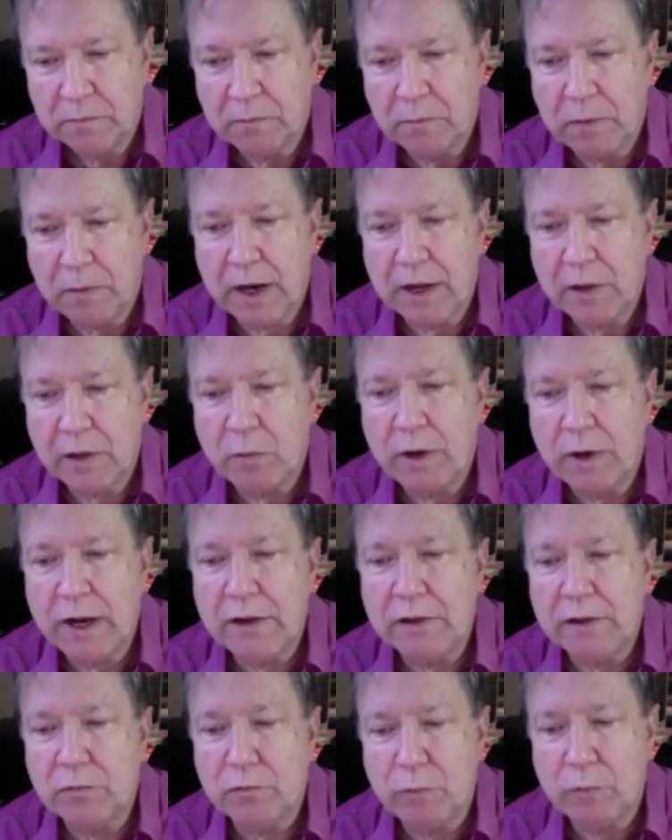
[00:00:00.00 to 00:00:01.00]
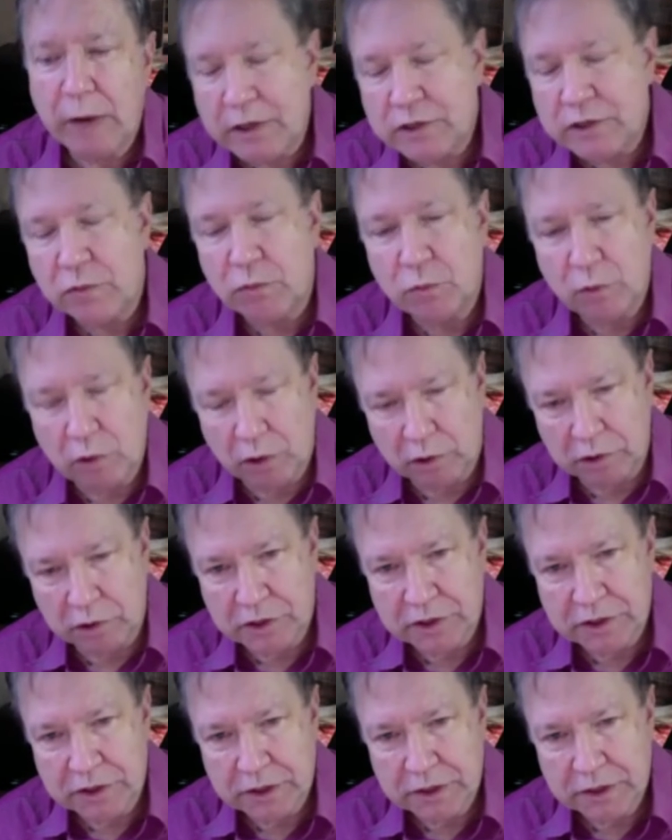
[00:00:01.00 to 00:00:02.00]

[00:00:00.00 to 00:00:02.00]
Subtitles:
by the way the resin works.